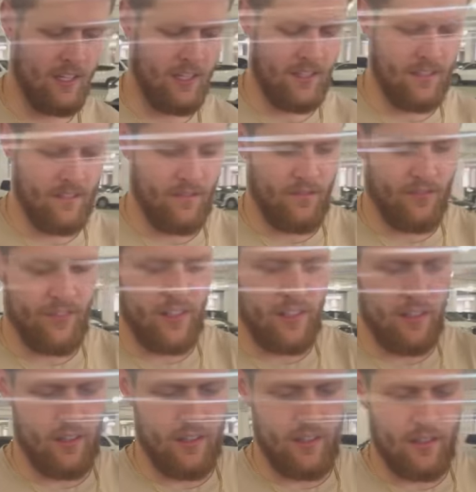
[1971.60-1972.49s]
to put that in
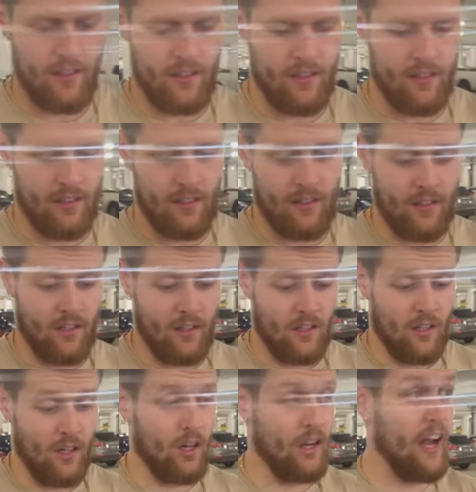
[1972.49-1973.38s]
there. You have a glove
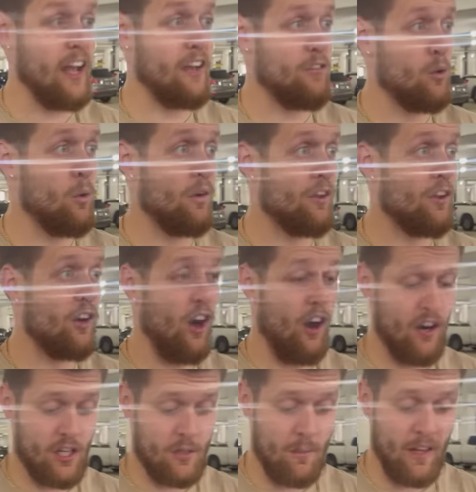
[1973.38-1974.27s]
compartment. Okay, if you want your
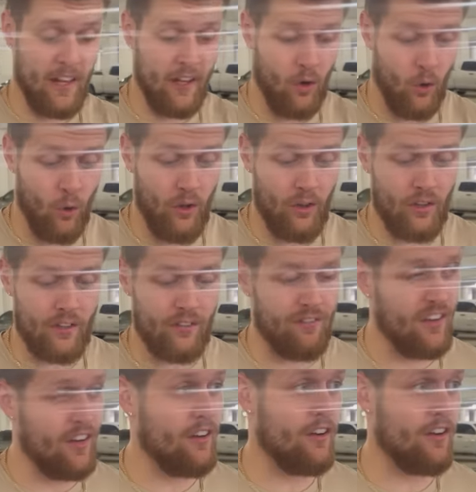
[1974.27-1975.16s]
car to smell like oil
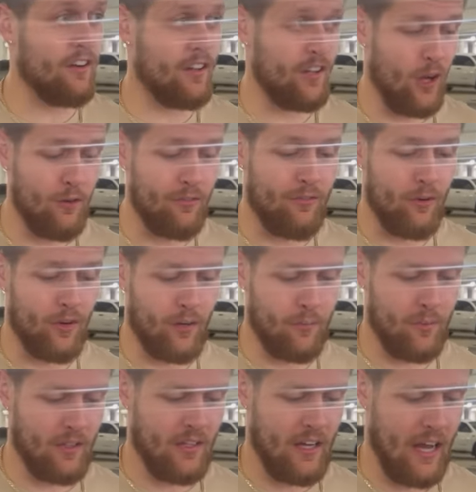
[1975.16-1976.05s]
and vinegar, then go for
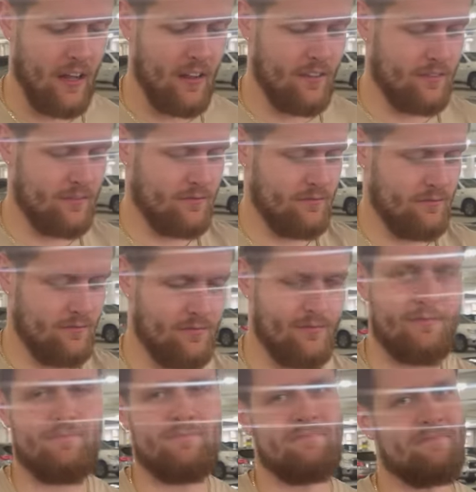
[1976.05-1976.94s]
it. But be careful.
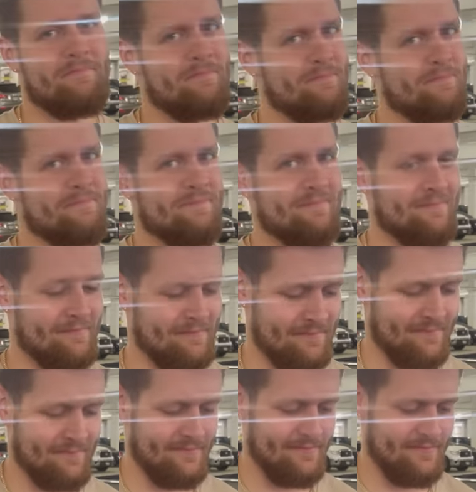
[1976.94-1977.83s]
What did you order?
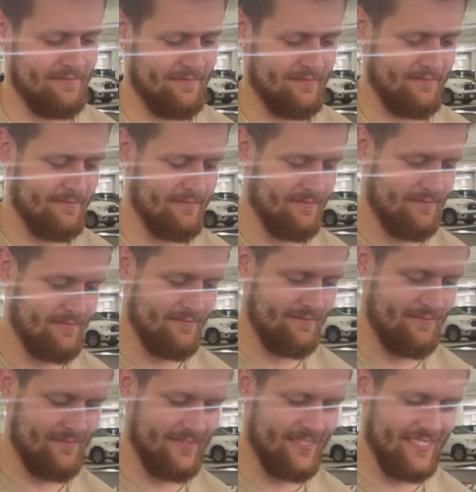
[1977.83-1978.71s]
Pastrami on the rocks,
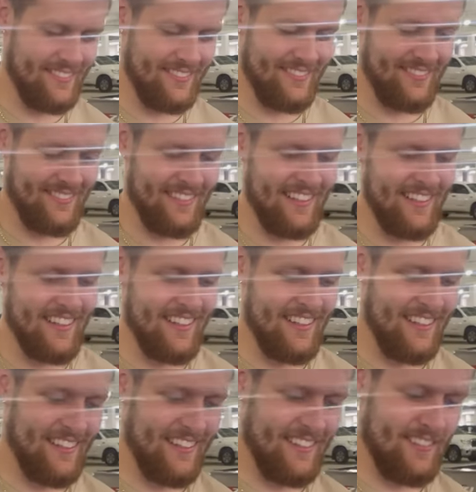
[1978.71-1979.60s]
bro. It's a regular
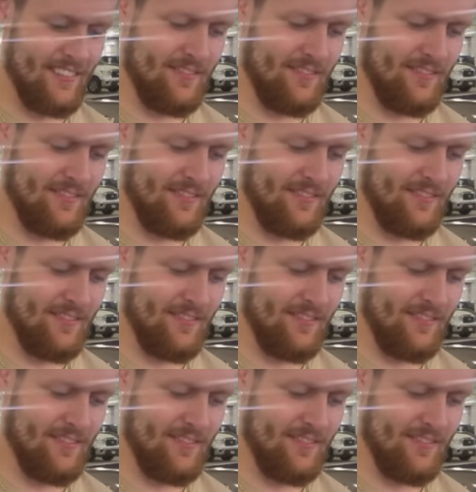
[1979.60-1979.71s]
sandwich